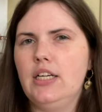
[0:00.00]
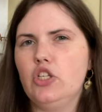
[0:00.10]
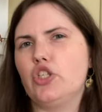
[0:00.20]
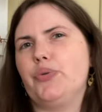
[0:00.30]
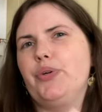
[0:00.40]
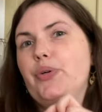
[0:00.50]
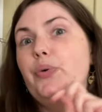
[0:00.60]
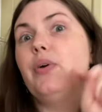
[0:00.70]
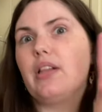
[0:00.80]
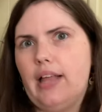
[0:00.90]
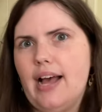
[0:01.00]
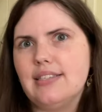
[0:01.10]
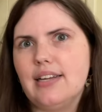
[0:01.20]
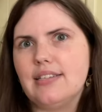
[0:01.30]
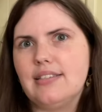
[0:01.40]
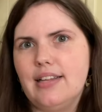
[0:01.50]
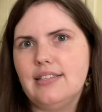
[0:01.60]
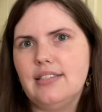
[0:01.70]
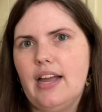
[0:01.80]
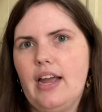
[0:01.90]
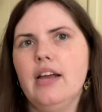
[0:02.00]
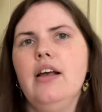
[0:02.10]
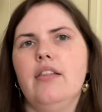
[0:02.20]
true classics, let's say.